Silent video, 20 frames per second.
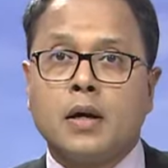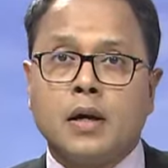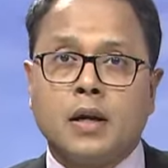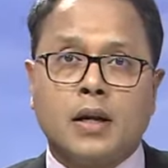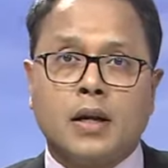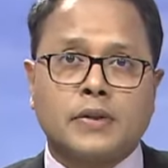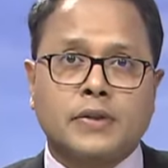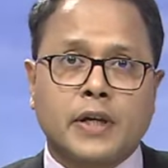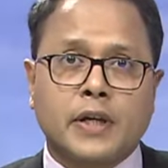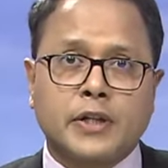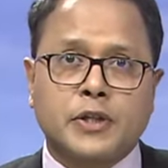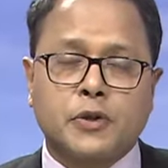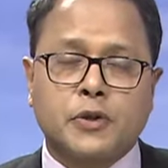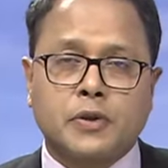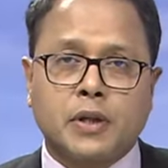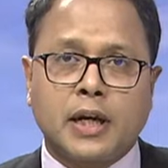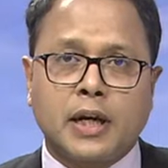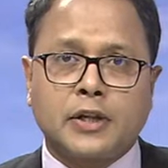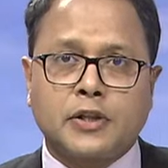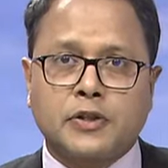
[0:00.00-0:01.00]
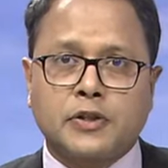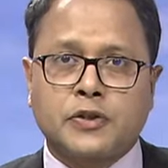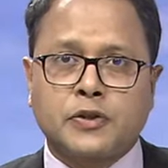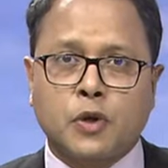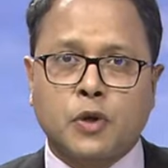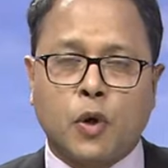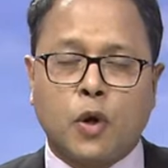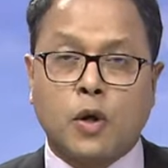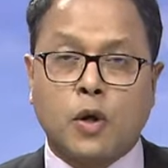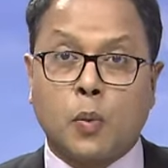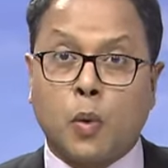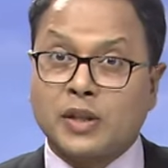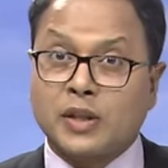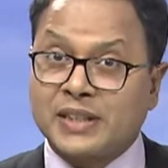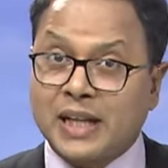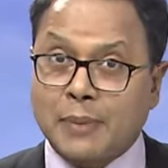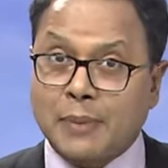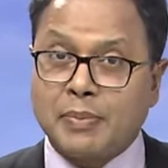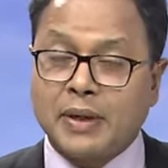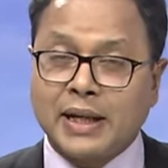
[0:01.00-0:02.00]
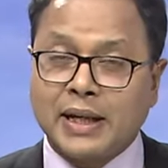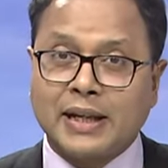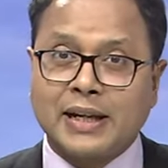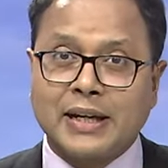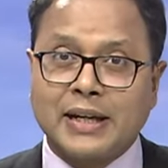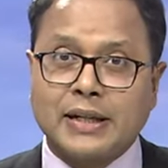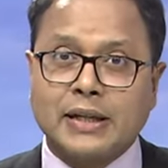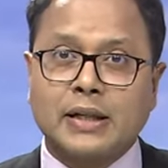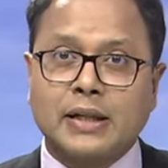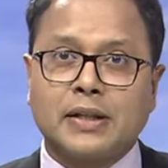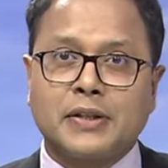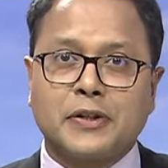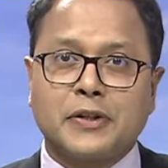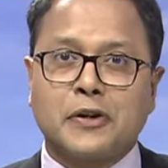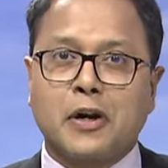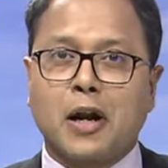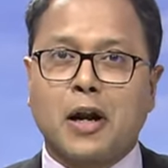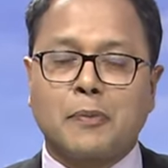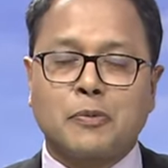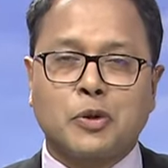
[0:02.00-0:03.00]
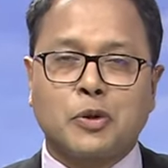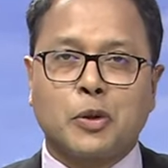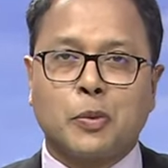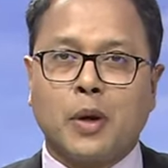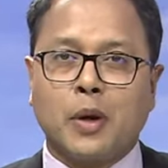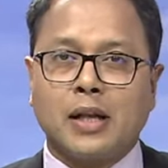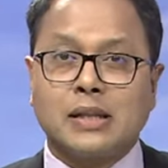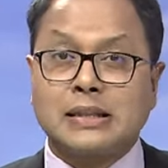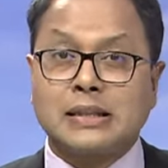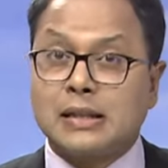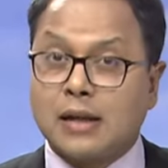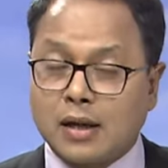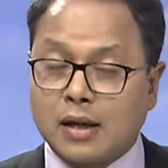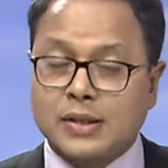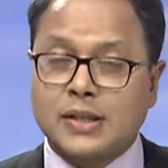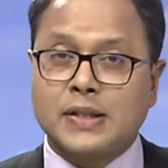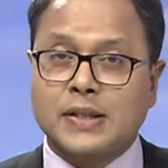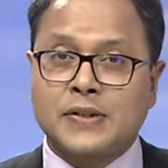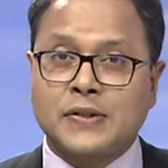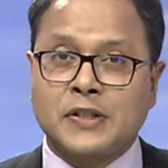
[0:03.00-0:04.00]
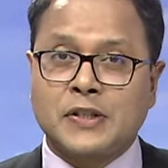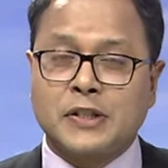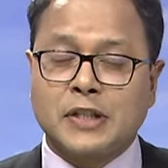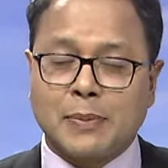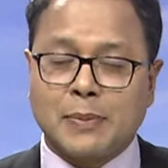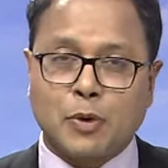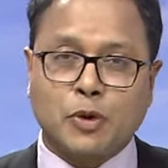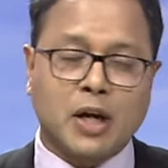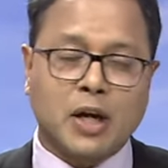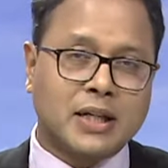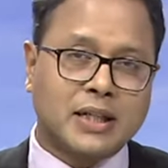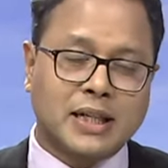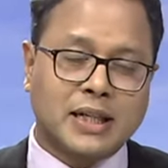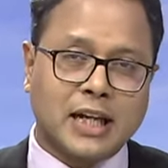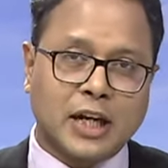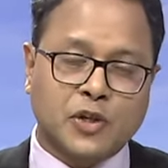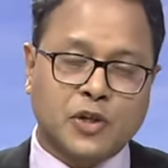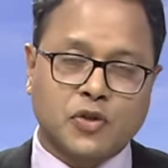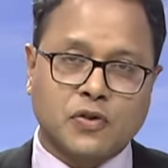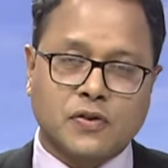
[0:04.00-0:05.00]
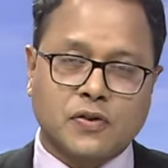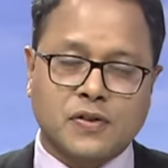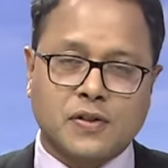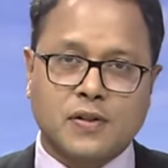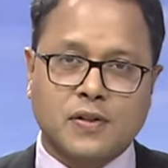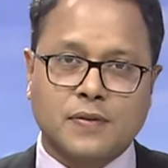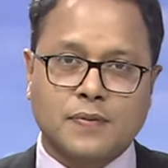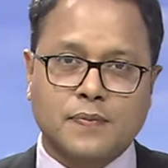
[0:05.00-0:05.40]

Let's get you the latest on what's happening in India in the run-up to the world's largest democratic elections.